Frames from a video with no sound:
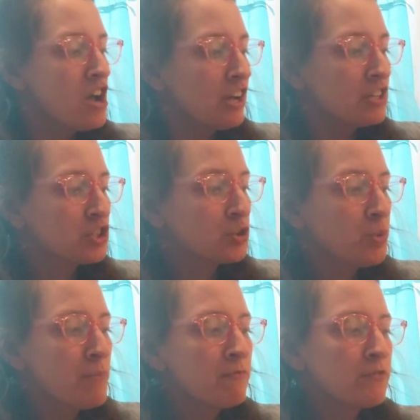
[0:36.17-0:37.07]
A
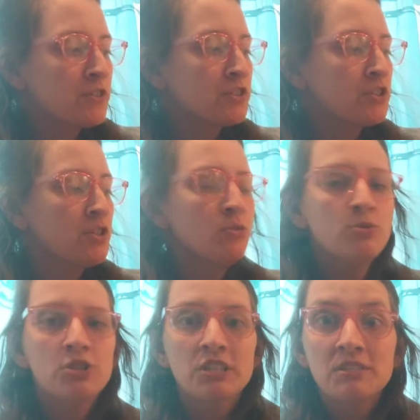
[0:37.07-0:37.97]
trip for two,
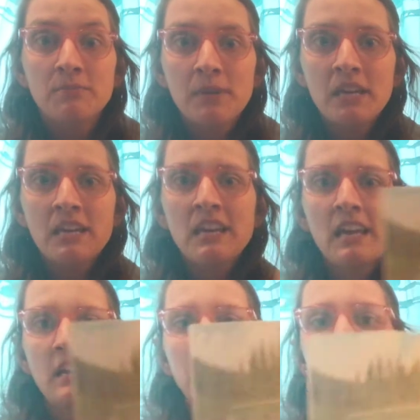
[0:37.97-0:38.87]
just me
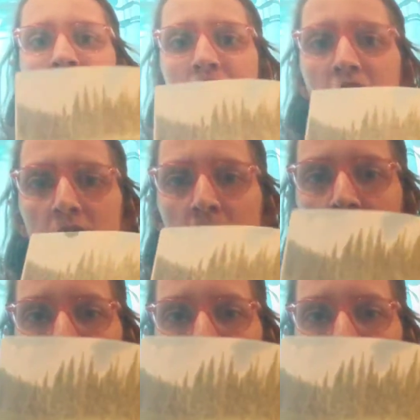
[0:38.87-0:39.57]
and you.